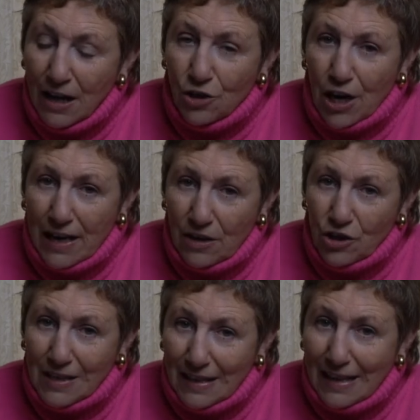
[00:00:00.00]

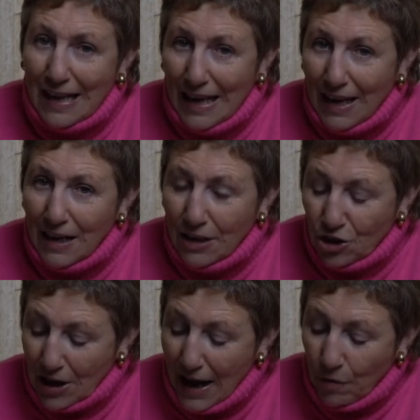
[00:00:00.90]
Changes in the
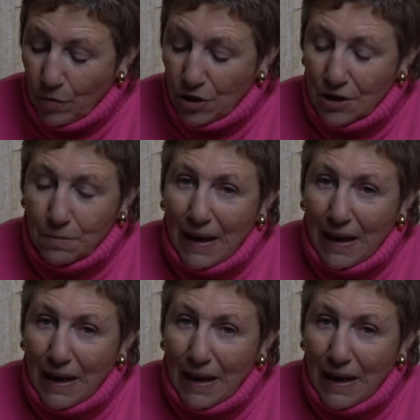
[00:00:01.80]
English language has